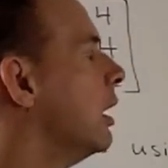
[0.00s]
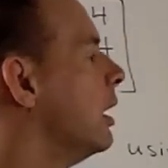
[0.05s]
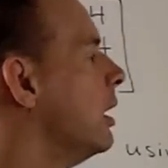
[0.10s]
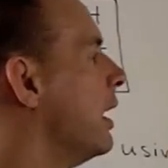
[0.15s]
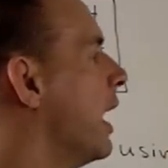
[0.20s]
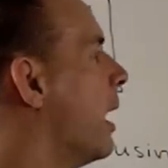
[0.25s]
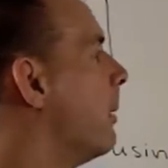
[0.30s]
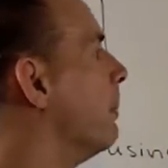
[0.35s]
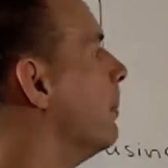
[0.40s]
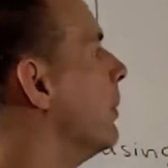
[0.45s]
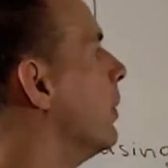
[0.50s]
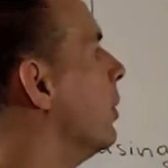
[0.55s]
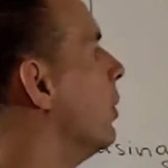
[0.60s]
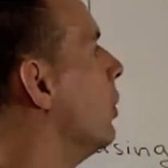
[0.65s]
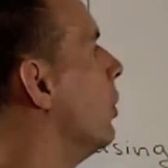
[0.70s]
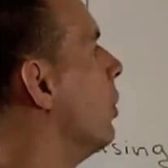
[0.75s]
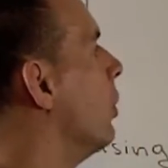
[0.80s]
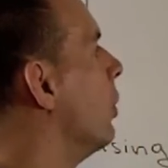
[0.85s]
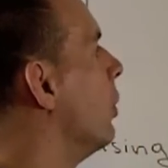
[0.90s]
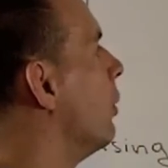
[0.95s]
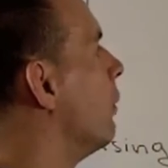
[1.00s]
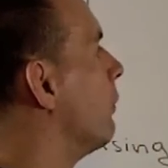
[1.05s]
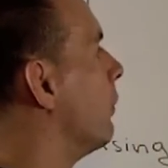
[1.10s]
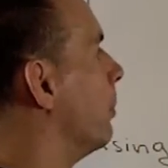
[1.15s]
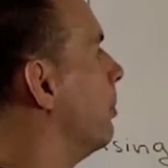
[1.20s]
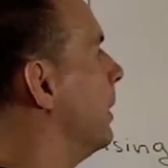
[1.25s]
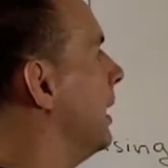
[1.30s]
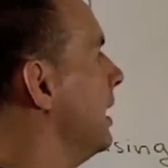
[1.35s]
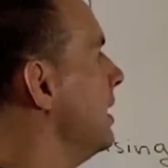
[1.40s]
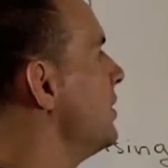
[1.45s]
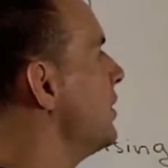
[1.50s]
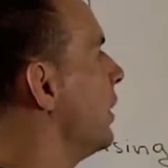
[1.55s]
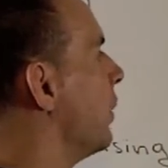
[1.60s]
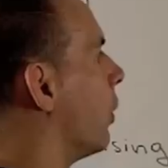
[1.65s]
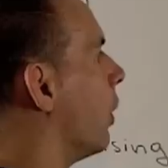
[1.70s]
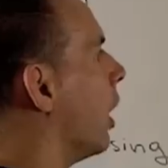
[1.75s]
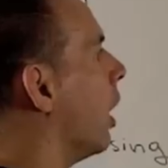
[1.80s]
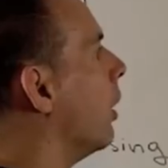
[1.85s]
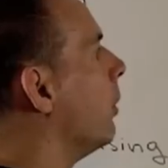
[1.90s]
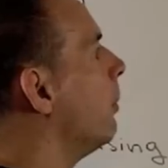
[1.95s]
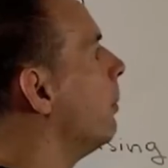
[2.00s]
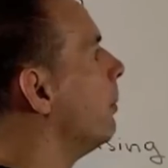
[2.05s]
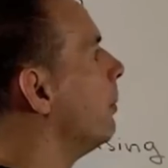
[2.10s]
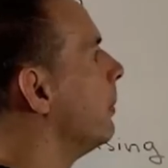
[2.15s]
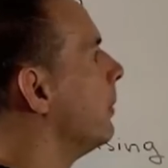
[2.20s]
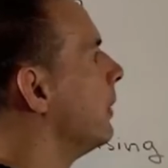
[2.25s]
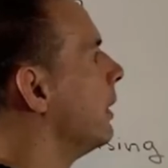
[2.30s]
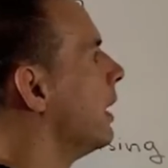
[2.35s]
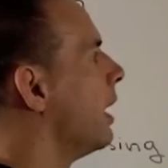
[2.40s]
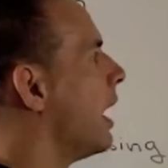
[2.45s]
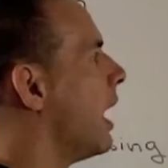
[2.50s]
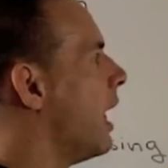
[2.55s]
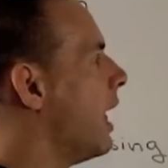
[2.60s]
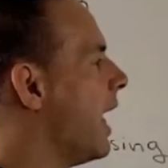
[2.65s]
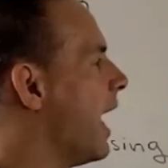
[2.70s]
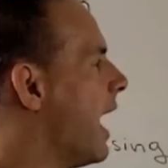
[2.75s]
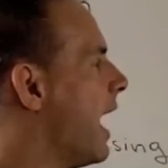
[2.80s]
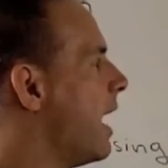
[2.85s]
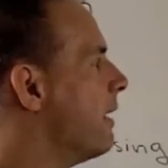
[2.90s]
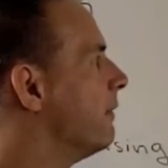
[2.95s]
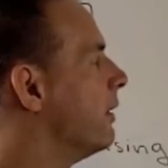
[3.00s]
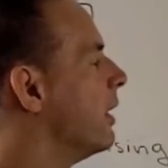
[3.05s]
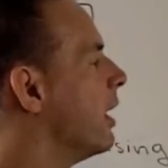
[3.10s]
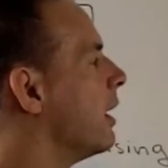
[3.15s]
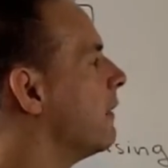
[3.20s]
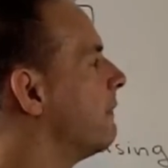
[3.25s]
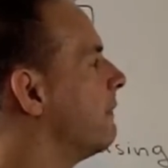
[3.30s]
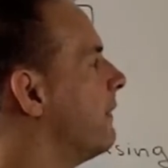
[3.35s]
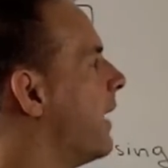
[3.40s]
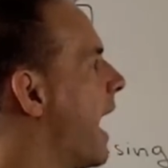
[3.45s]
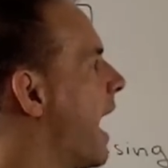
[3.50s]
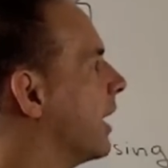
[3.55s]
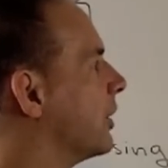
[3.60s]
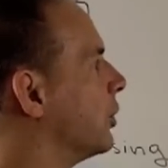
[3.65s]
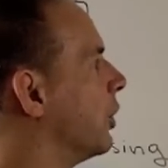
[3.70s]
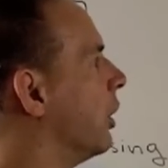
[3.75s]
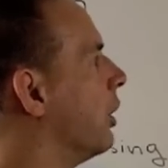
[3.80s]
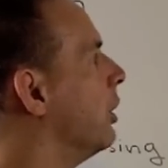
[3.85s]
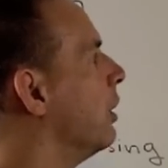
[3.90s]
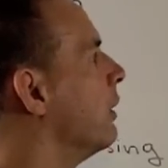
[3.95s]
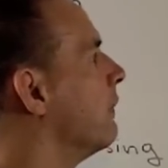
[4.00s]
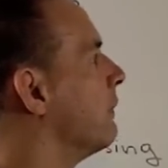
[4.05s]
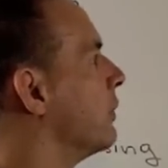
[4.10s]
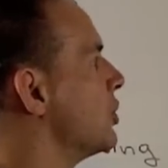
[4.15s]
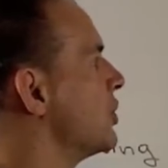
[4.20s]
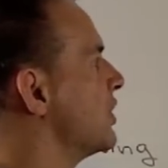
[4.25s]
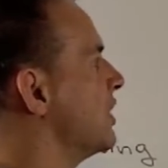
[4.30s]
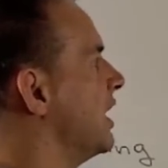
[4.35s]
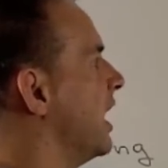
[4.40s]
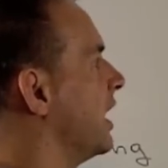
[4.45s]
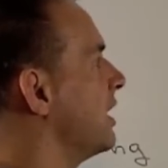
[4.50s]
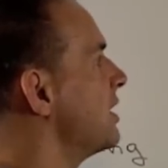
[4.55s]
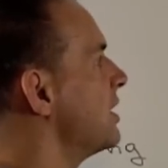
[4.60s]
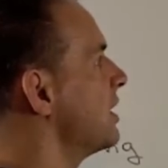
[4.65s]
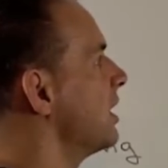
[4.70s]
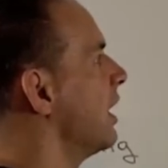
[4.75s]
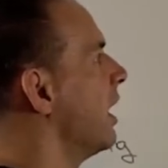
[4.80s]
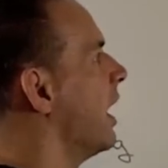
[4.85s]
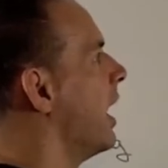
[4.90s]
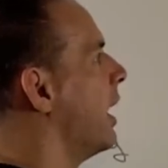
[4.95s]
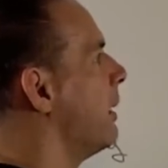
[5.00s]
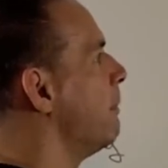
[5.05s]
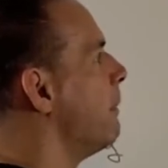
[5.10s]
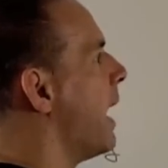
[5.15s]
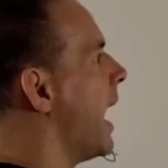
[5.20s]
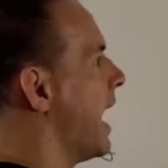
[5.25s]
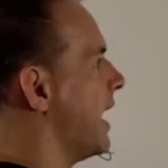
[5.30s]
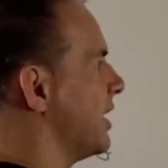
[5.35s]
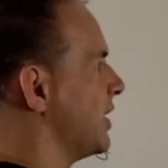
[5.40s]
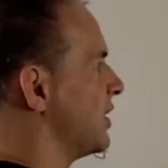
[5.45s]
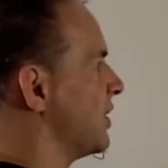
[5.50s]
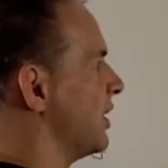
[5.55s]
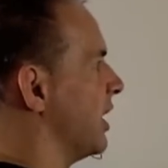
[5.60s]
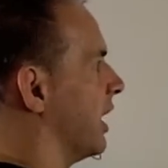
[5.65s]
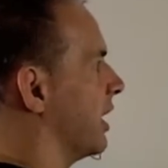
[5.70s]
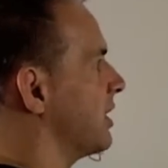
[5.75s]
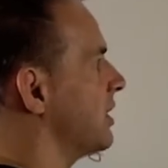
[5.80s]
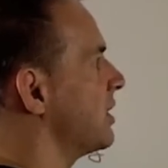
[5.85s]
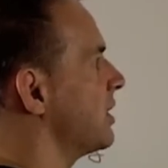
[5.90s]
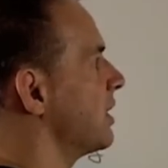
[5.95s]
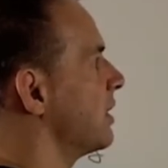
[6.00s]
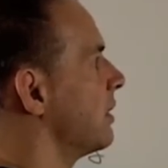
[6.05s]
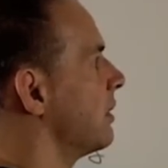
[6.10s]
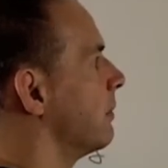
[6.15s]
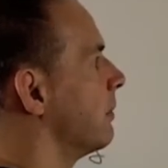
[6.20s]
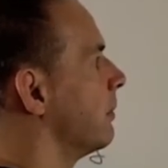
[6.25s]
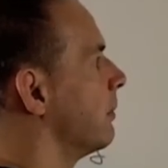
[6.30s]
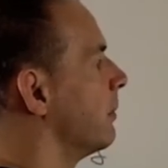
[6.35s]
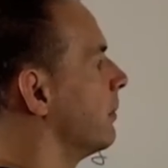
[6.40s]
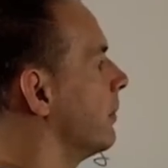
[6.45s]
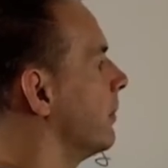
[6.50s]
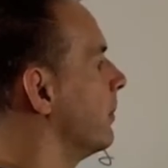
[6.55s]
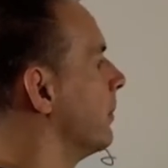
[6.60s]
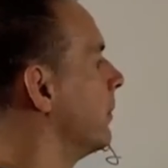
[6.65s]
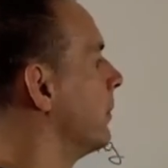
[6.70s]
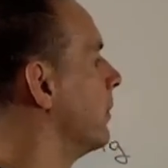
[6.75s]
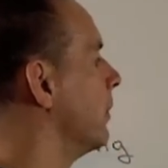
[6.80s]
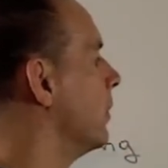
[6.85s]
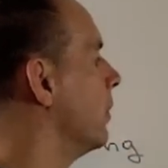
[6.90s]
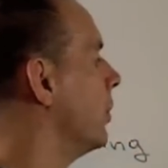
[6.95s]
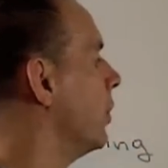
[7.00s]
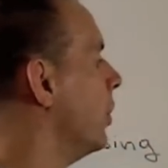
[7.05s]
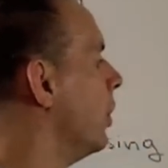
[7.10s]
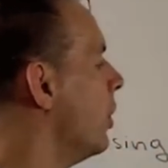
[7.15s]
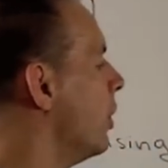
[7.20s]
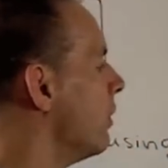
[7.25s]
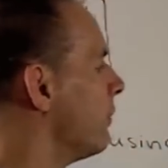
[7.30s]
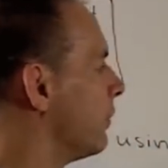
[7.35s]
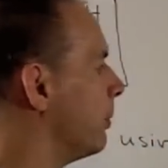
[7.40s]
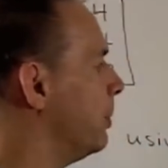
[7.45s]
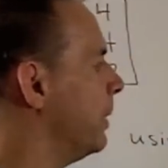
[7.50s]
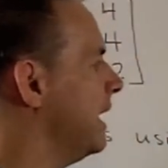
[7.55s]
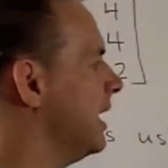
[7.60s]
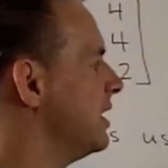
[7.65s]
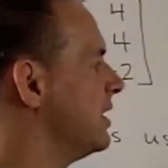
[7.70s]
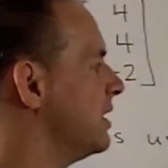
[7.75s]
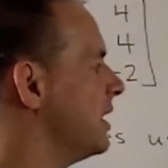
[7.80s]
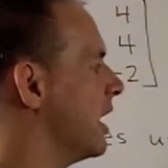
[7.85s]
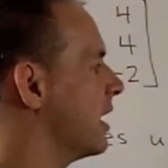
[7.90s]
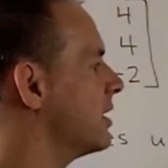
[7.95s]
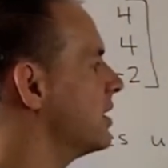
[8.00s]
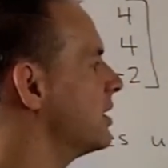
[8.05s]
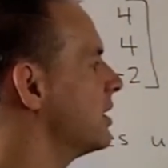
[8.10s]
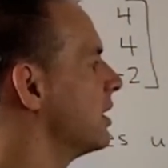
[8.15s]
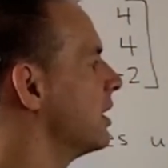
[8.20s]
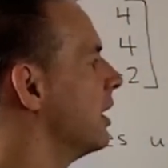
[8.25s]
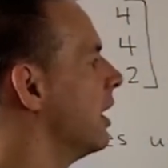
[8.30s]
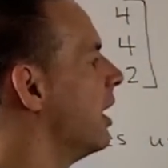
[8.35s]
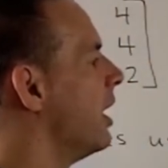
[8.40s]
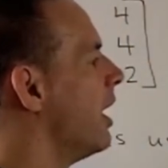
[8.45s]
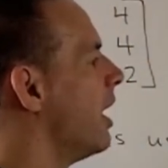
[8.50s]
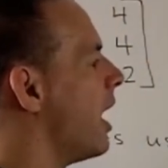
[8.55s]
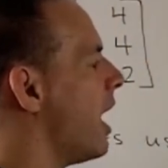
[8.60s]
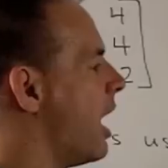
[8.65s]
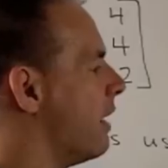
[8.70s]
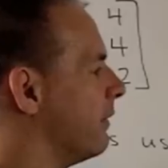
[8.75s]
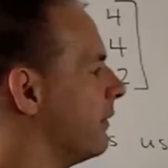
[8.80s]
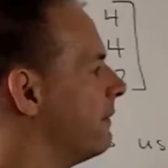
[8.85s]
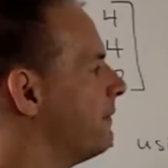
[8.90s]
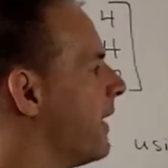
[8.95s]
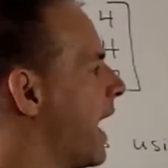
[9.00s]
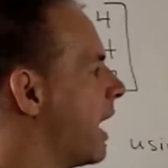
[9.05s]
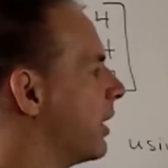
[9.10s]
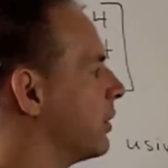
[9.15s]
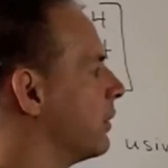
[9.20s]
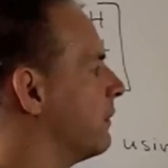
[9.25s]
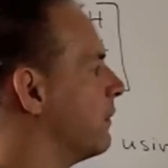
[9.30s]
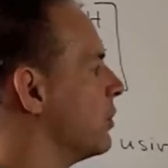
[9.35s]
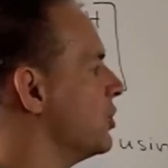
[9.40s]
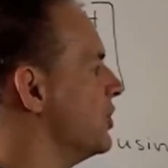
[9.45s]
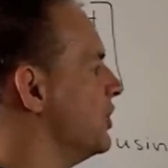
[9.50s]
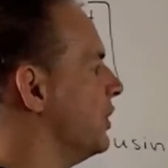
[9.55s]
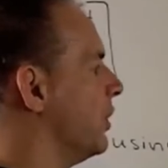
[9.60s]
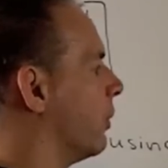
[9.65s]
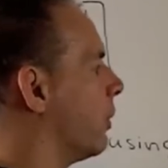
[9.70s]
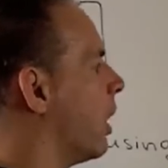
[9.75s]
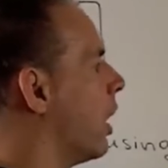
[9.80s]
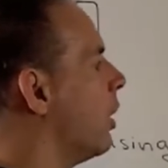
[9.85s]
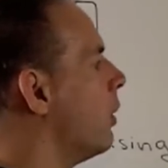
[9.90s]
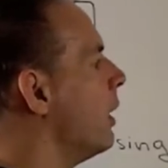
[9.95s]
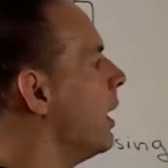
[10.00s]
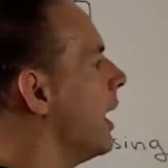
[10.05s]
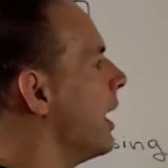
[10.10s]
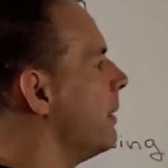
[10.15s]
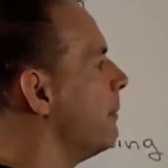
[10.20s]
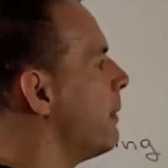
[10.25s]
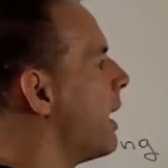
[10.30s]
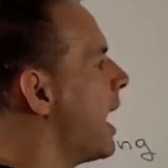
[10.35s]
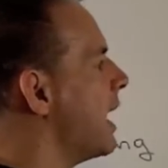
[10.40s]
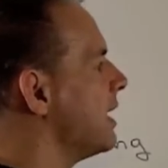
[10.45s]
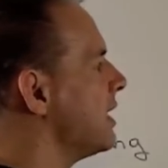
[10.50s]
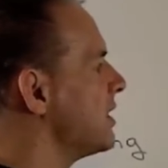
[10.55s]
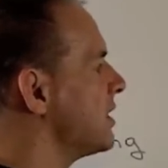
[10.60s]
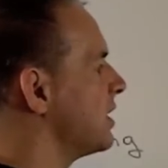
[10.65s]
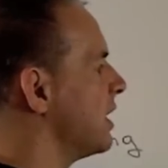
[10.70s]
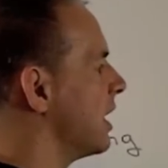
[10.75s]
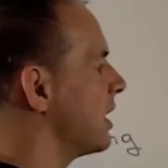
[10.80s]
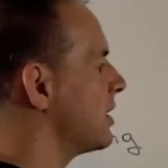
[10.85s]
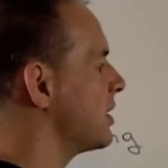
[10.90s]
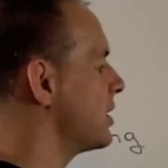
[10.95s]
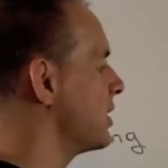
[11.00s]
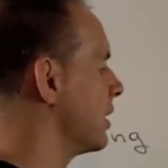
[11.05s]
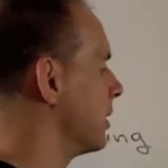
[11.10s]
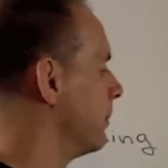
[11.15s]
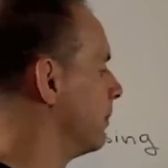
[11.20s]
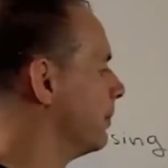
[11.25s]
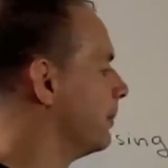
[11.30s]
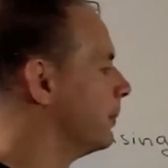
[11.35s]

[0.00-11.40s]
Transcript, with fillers: Now, for p0, I'll have a factor for 6 and minus 6. For p6, I'll have a factor for 0 and minus 6.